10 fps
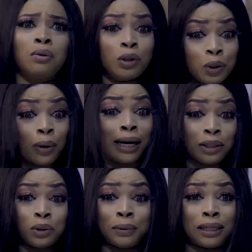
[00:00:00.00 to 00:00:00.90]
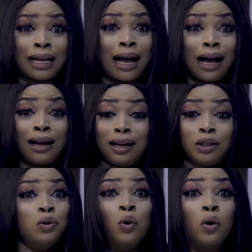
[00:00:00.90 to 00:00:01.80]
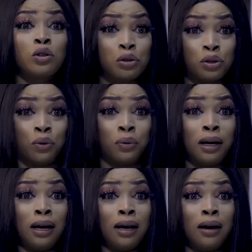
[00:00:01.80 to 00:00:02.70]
What do I do? Because I don't know what to do.